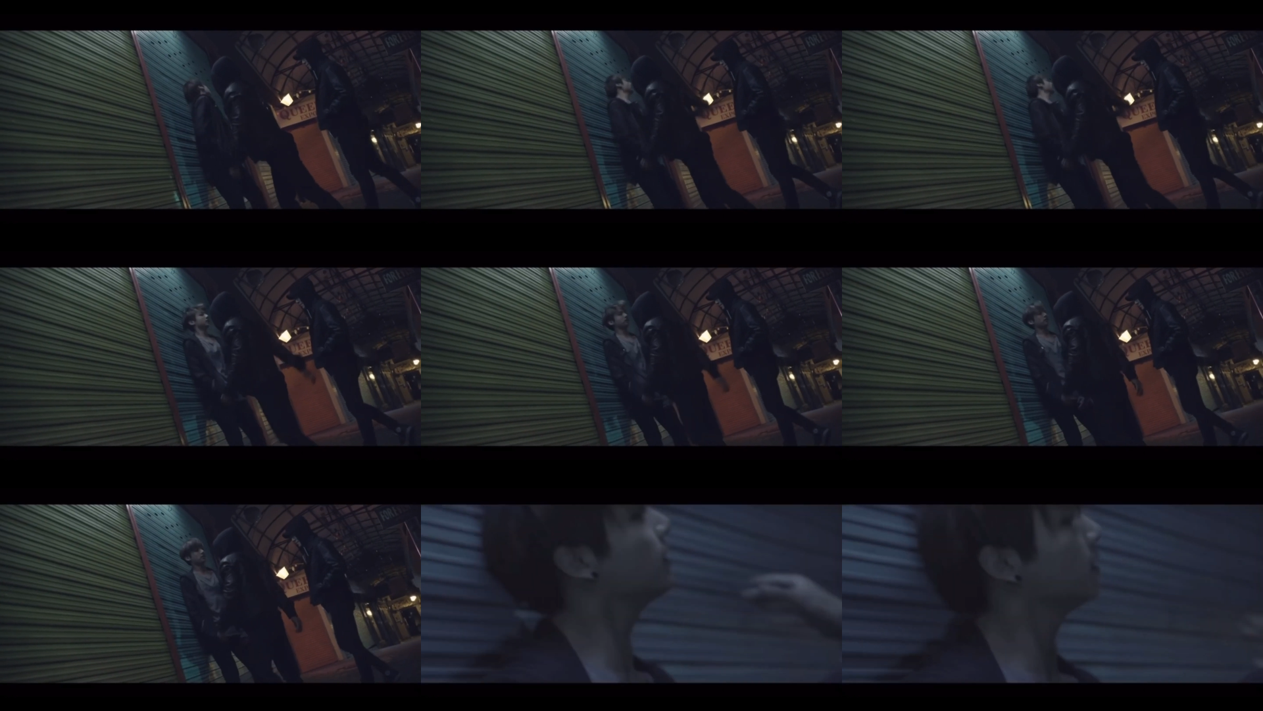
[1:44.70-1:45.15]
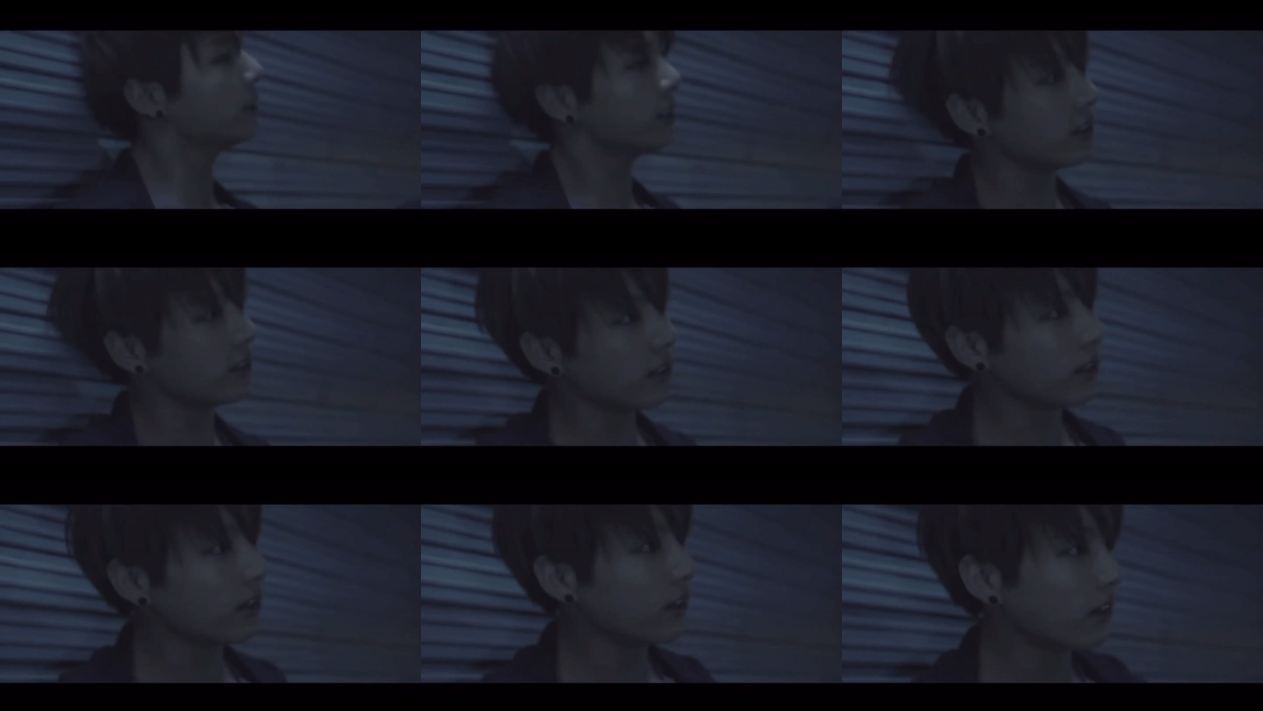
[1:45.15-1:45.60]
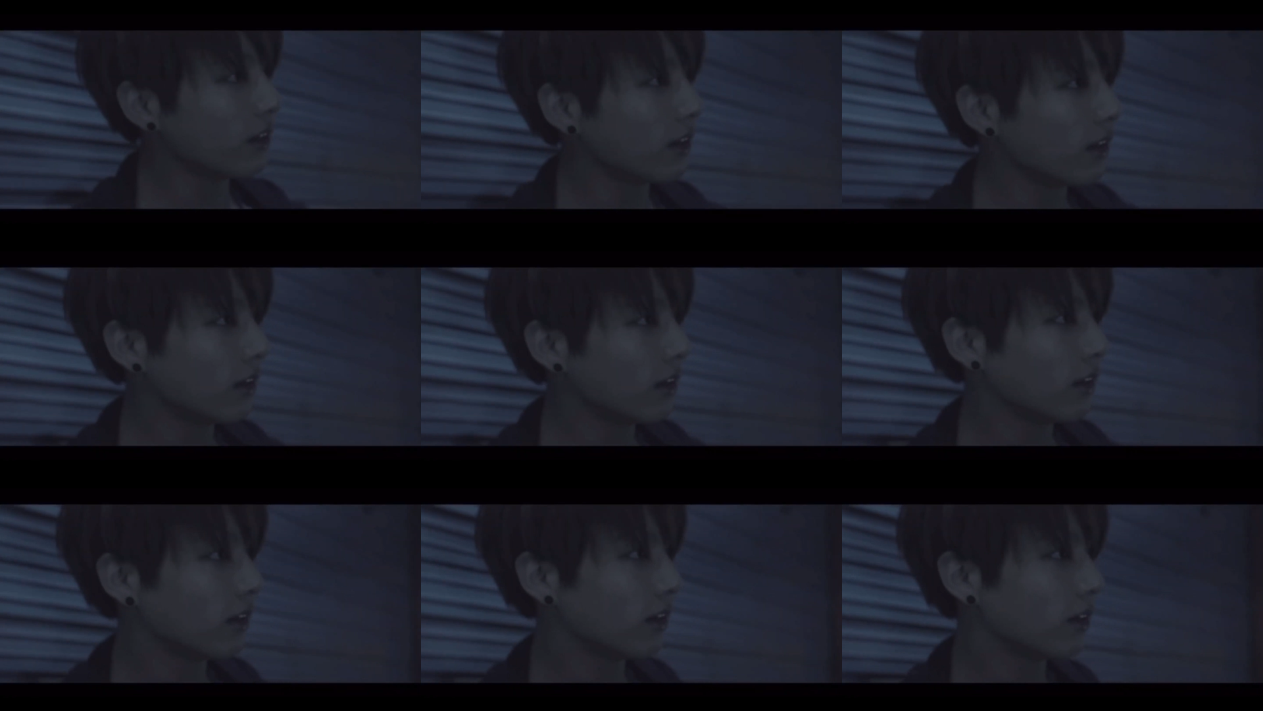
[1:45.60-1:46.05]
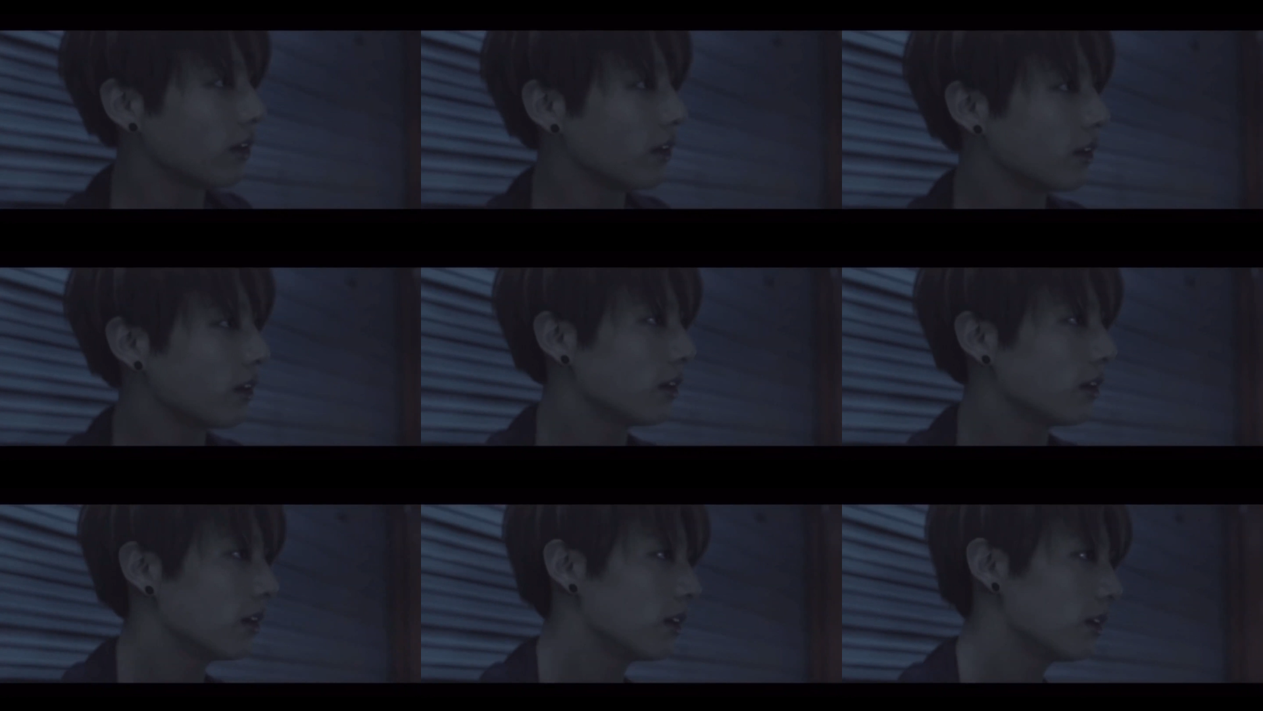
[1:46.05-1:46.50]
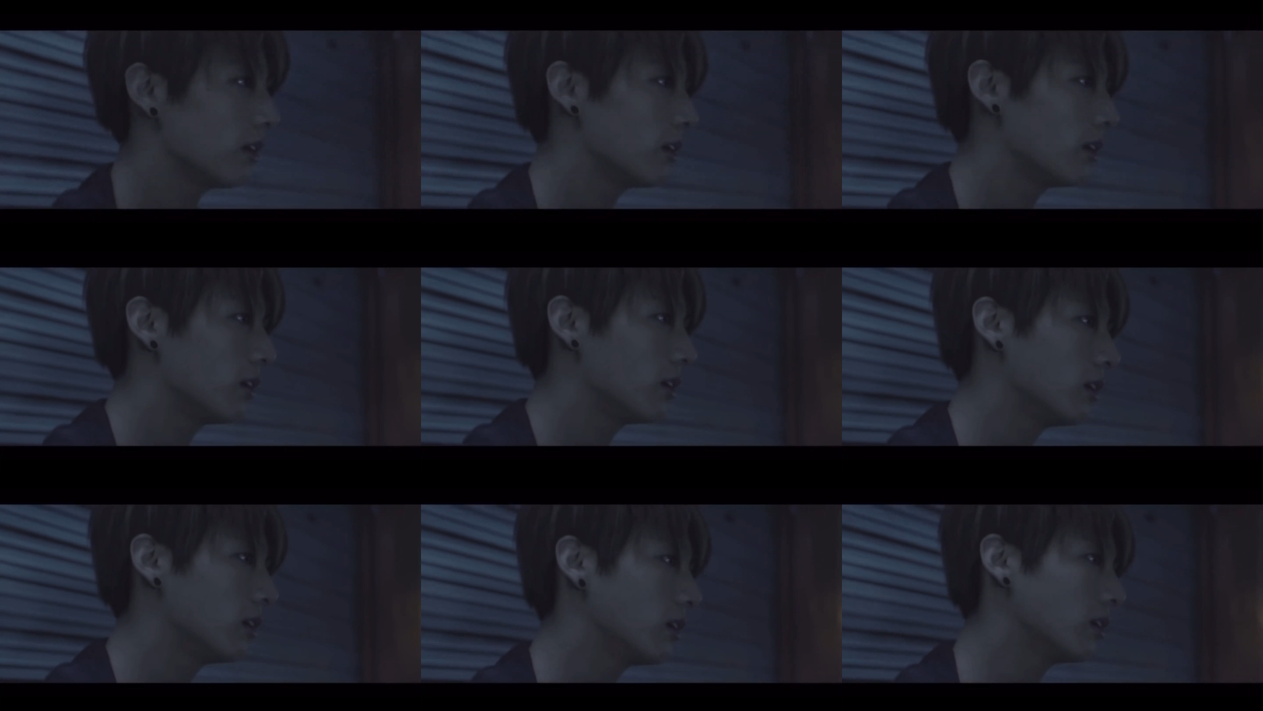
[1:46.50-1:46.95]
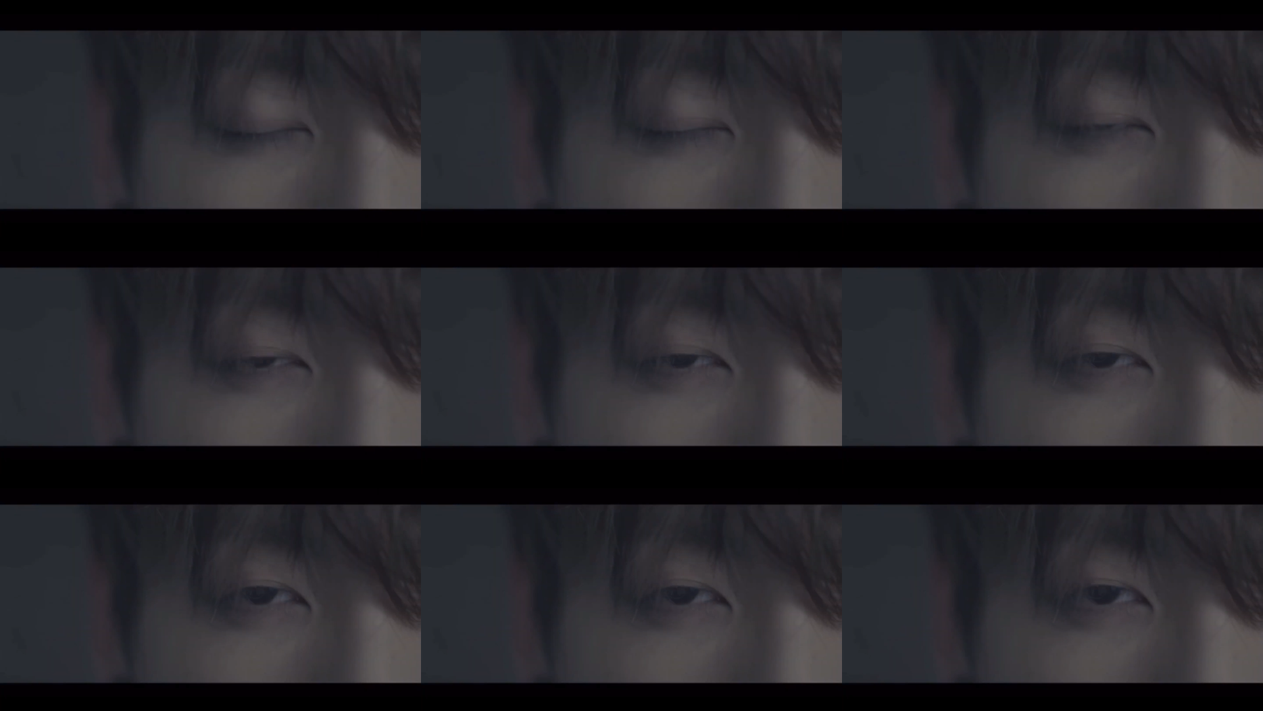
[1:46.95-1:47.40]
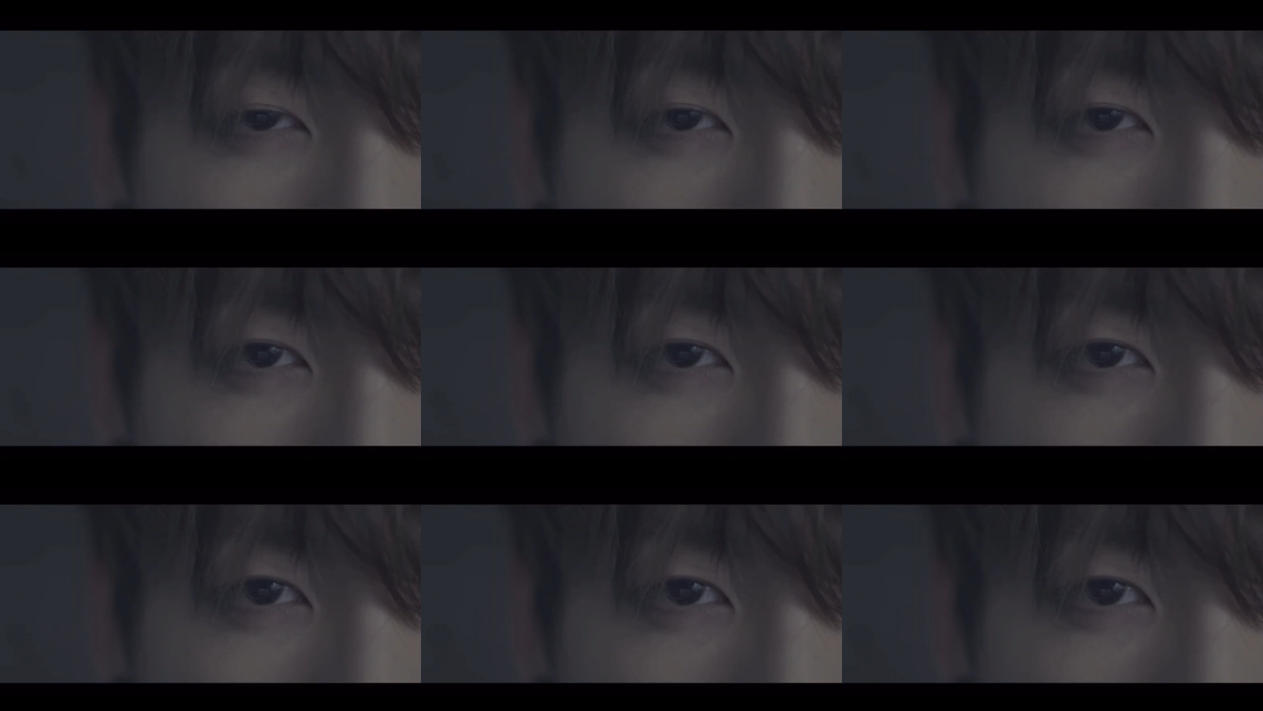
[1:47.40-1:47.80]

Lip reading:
Nobody's mouth can be seen.